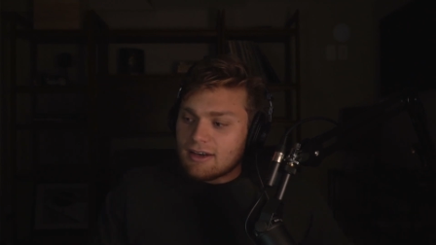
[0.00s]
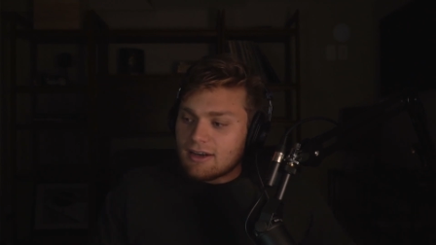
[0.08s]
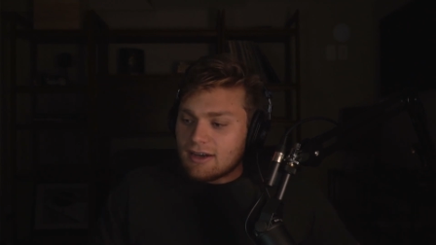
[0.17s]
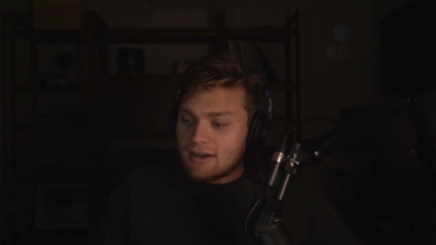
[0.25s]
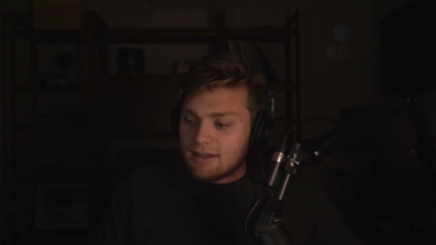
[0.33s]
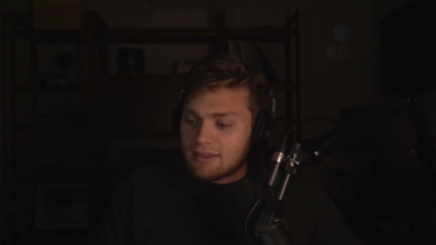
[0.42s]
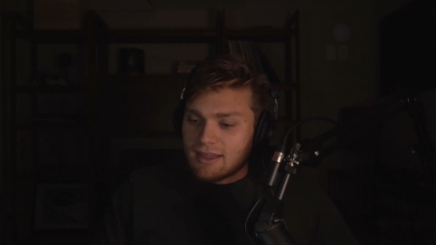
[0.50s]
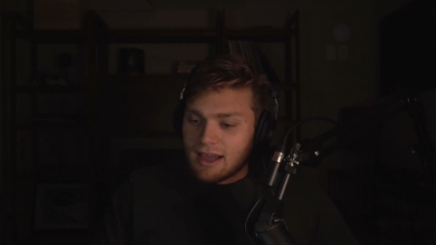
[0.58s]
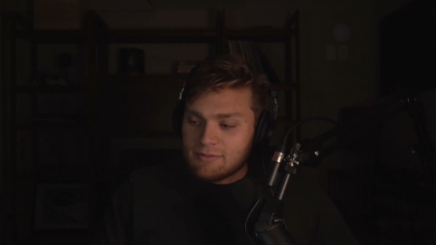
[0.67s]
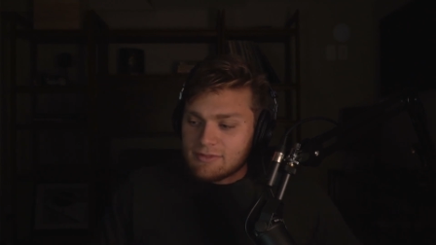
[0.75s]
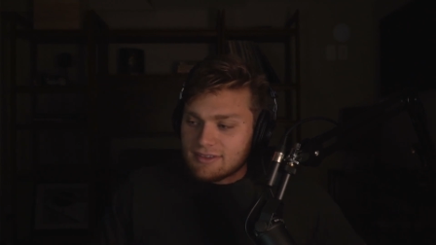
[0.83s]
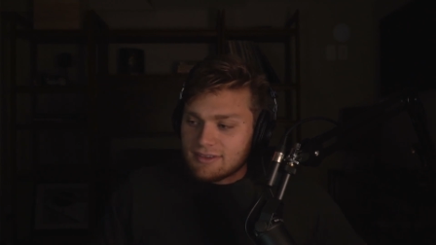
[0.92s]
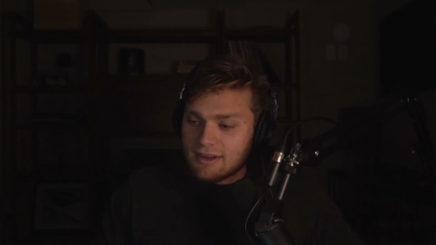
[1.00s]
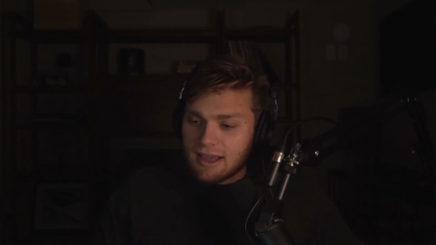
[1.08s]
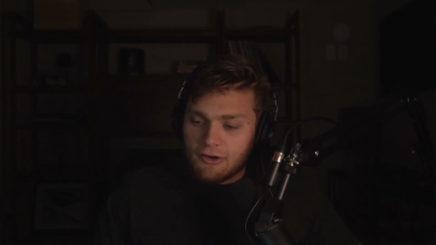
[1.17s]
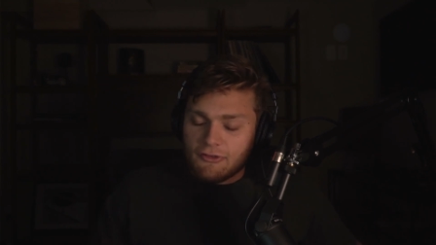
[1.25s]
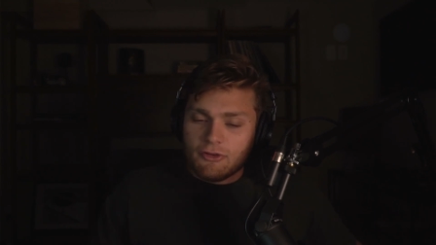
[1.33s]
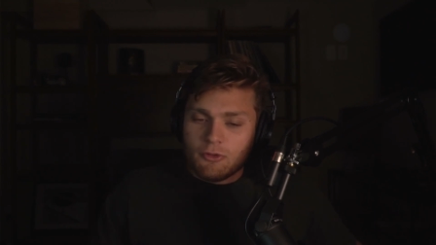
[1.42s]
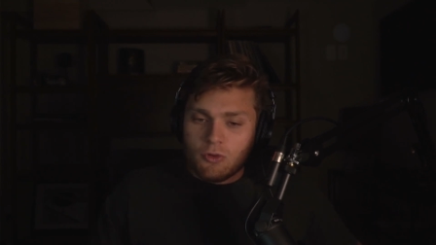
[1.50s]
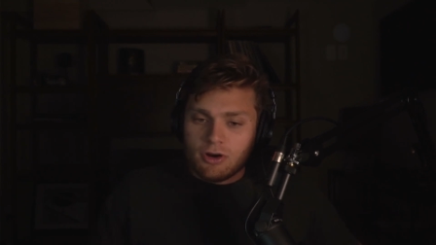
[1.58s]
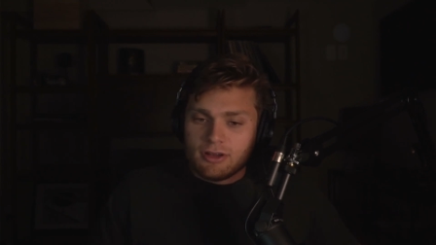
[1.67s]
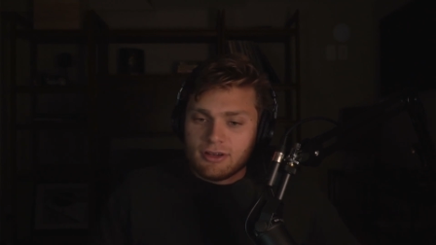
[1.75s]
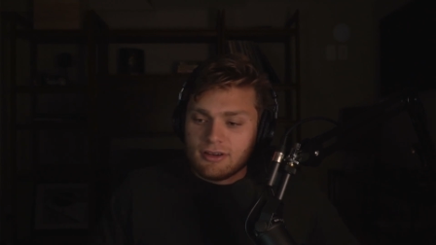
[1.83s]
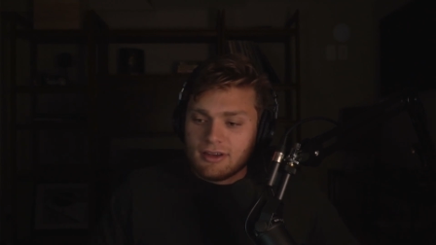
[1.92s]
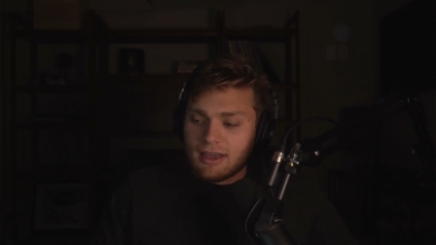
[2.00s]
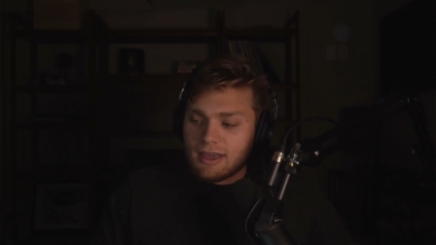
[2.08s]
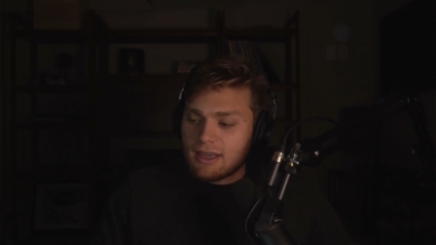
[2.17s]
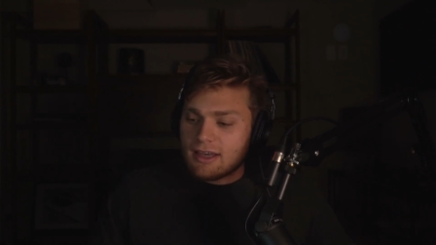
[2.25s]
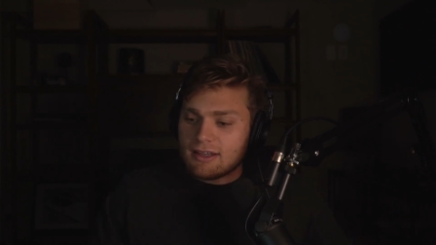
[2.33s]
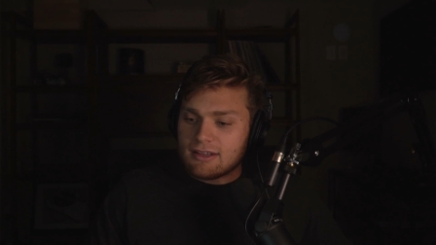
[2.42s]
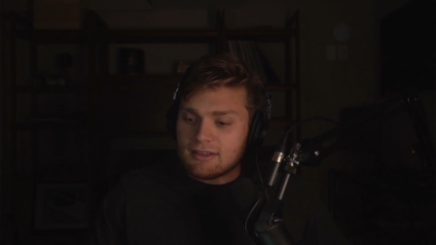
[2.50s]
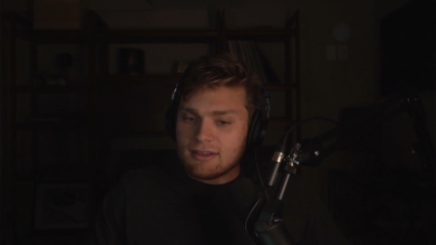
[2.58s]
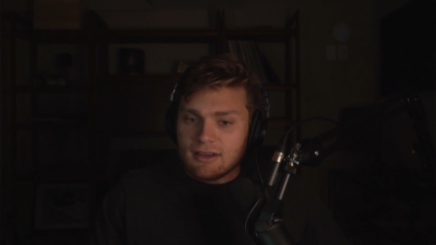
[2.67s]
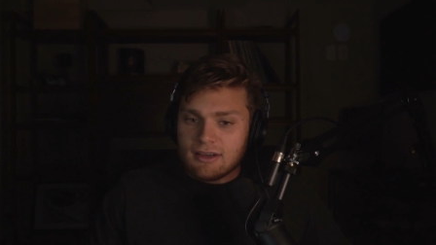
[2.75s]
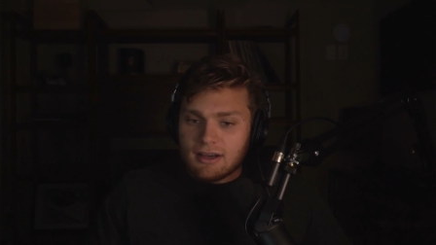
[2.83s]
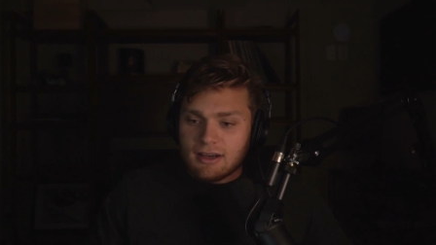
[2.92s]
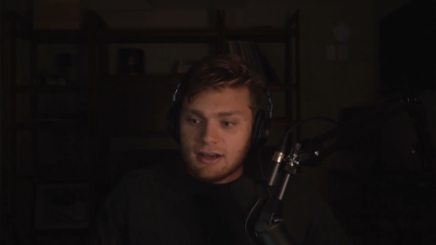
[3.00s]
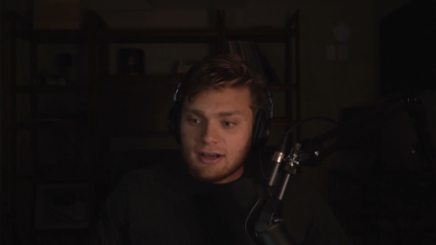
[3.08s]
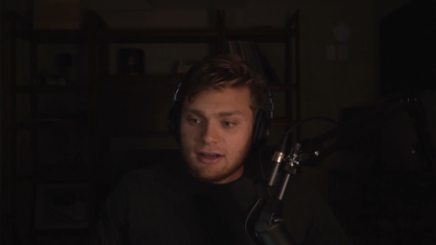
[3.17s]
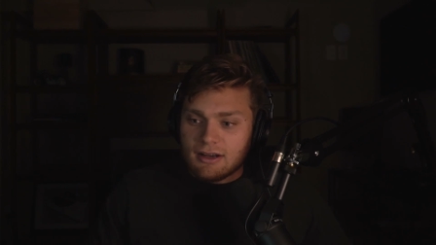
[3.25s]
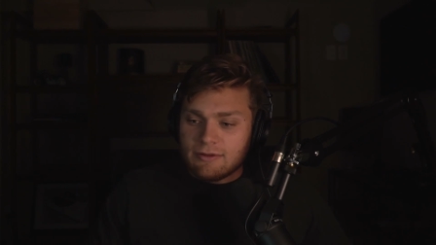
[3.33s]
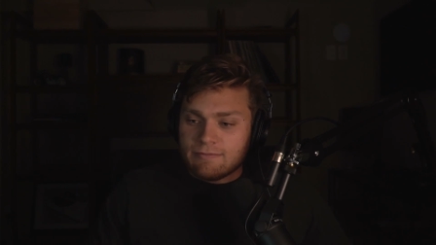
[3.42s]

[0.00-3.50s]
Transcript: uh thymosin alpha 1 and um